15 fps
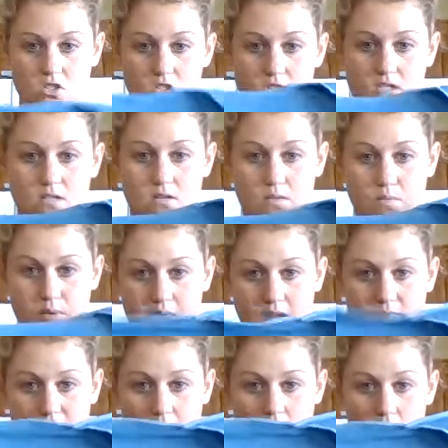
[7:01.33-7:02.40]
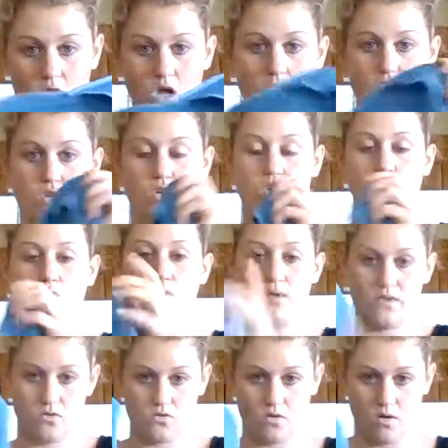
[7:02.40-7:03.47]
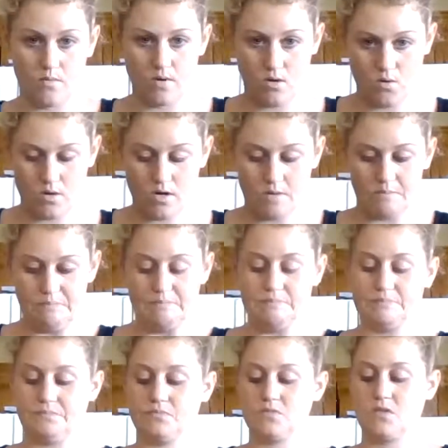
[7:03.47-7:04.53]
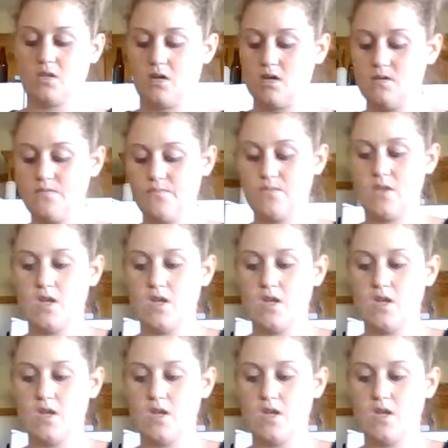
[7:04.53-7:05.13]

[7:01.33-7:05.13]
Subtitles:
just a plain EnviroCloth with the scrubby corner. Okay.